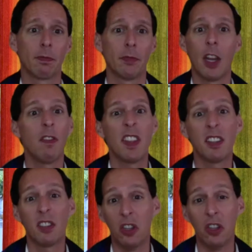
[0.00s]
None of this
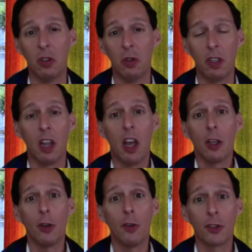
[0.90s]
is new, and
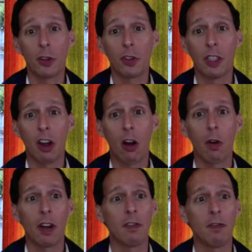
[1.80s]
you've certainly
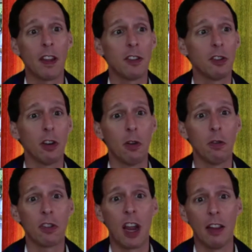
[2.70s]
already faced your
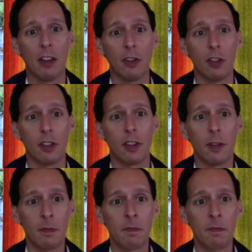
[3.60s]
own challenges.